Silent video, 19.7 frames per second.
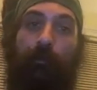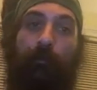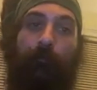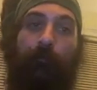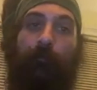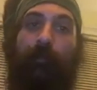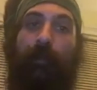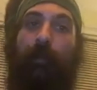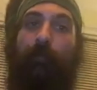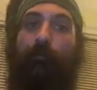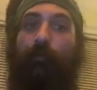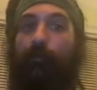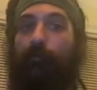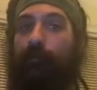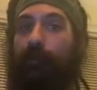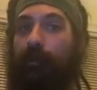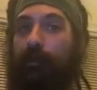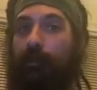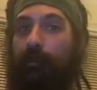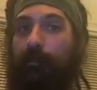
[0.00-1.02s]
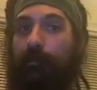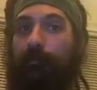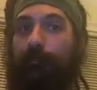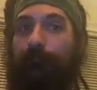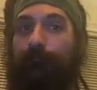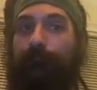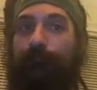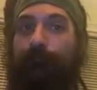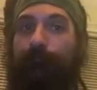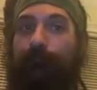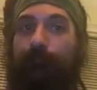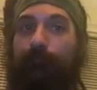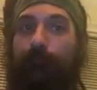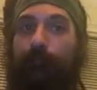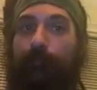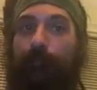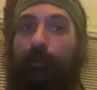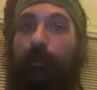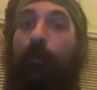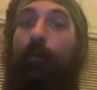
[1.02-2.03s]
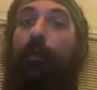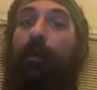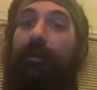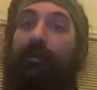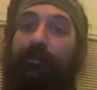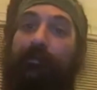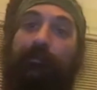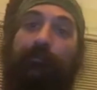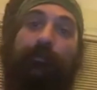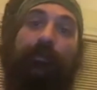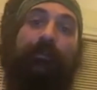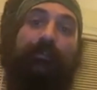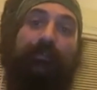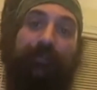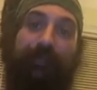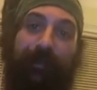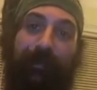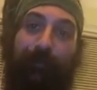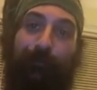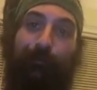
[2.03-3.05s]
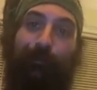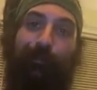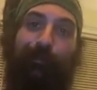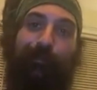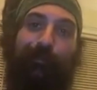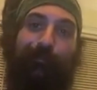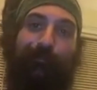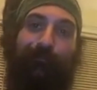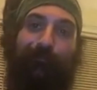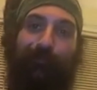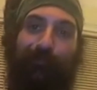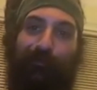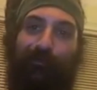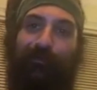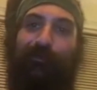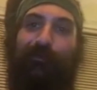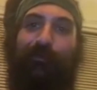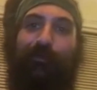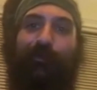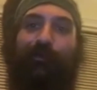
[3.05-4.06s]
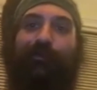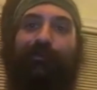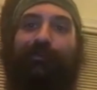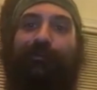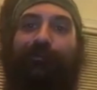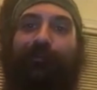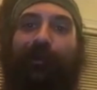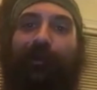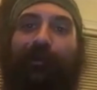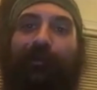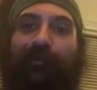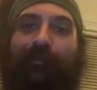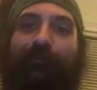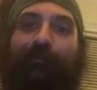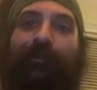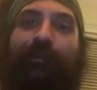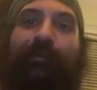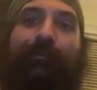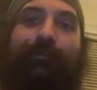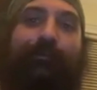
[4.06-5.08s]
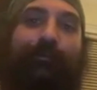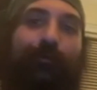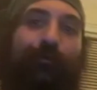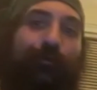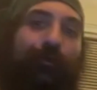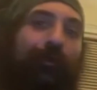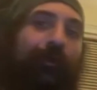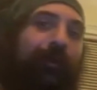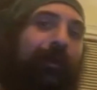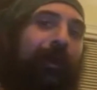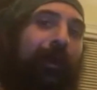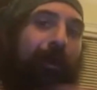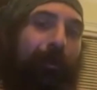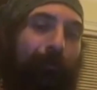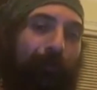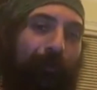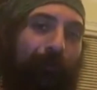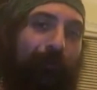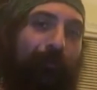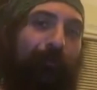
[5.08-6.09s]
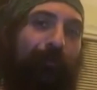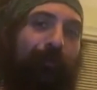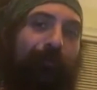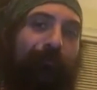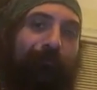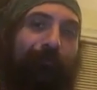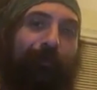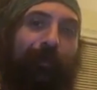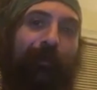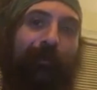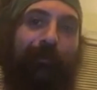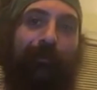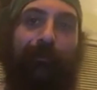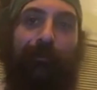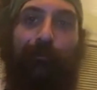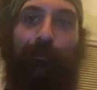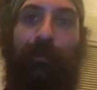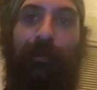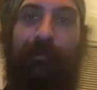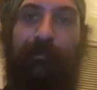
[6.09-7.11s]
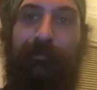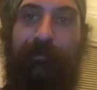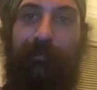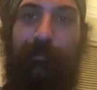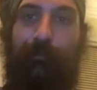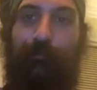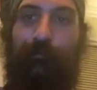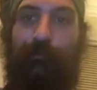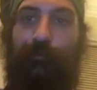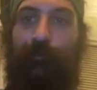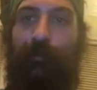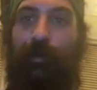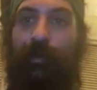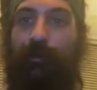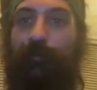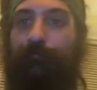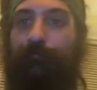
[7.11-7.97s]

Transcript: That would be a way to extinguish the food source, right? You need to help it proliferate, otherwise it goes away.